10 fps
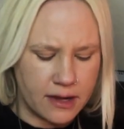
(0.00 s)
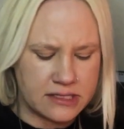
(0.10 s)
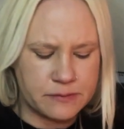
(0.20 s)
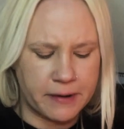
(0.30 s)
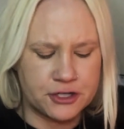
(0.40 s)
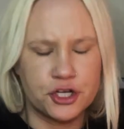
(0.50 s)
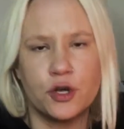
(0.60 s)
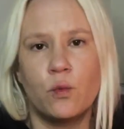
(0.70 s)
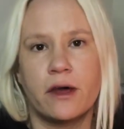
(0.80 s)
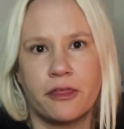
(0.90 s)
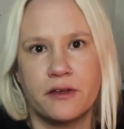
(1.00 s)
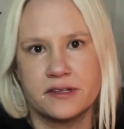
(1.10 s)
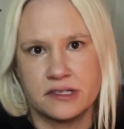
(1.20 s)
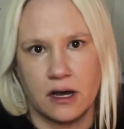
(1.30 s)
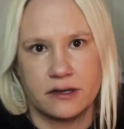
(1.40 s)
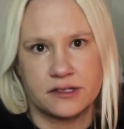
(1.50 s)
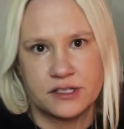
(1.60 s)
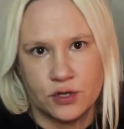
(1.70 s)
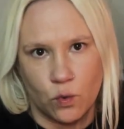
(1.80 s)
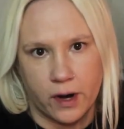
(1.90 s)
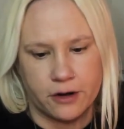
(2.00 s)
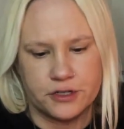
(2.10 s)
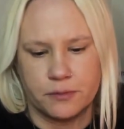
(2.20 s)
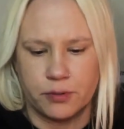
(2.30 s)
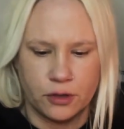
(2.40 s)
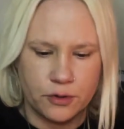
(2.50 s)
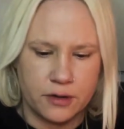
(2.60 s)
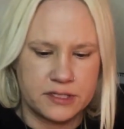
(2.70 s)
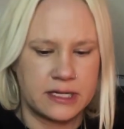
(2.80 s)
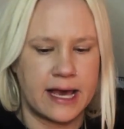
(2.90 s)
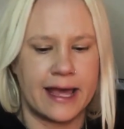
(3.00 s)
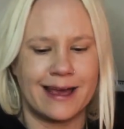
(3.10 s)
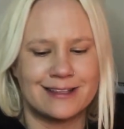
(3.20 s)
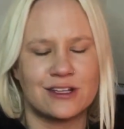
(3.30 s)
especially with the sun square to Pluto today.